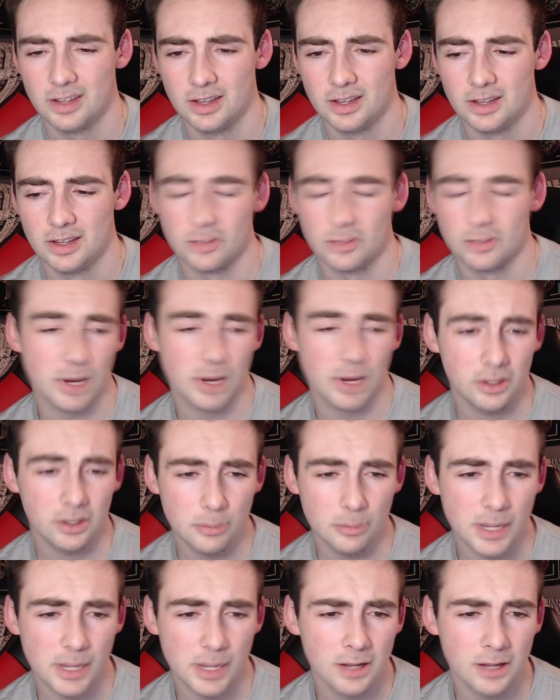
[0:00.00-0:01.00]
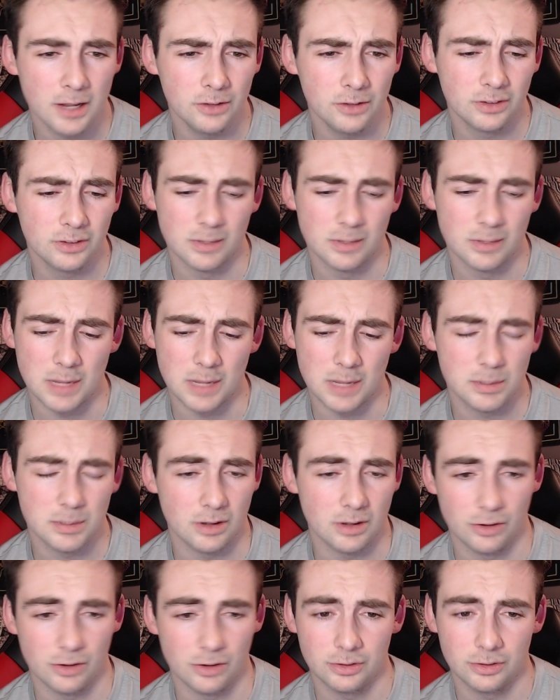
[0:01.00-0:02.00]
the regular pals, then maybe
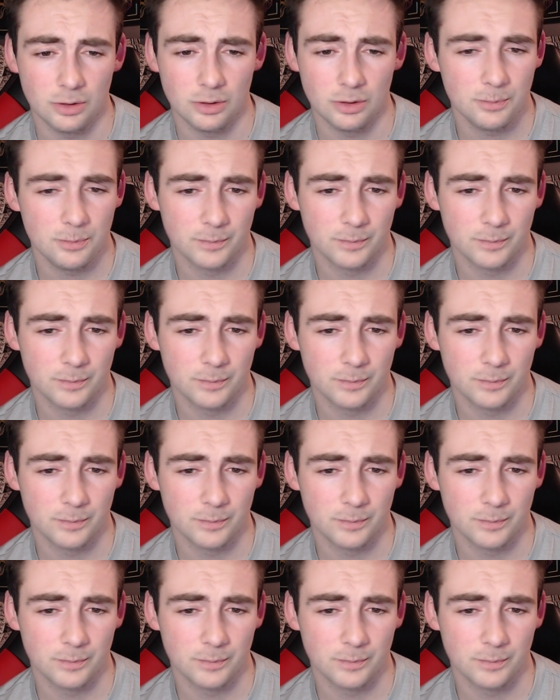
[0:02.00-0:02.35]
also